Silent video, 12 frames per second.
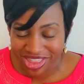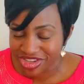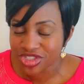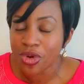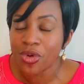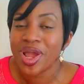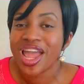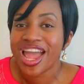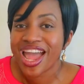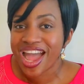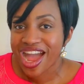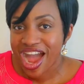so
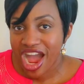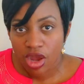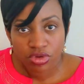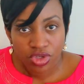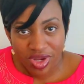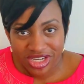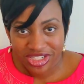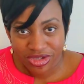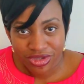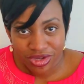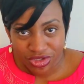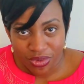how do you answer
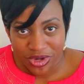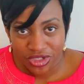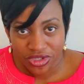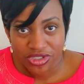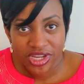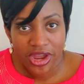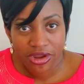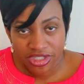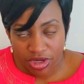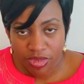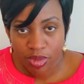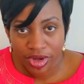to such questions?
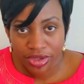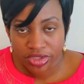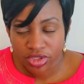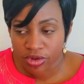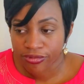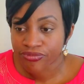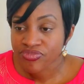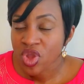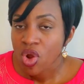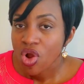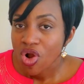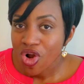Tell me about yourself.
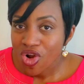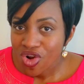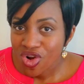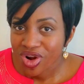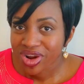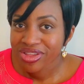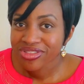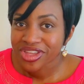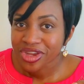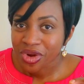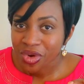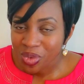Or
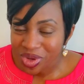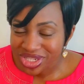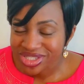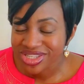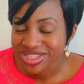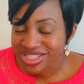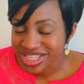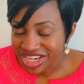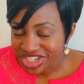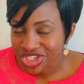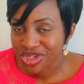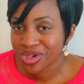the
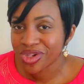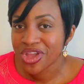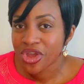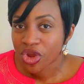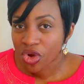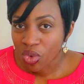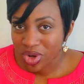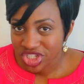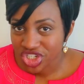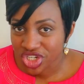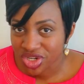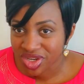quintessential
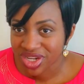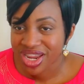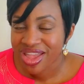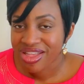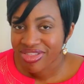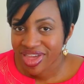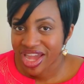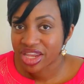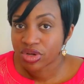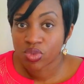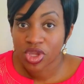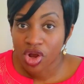question
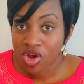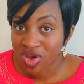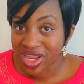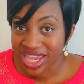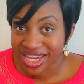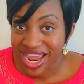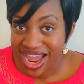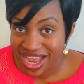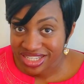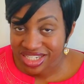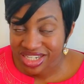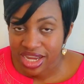that we all get asked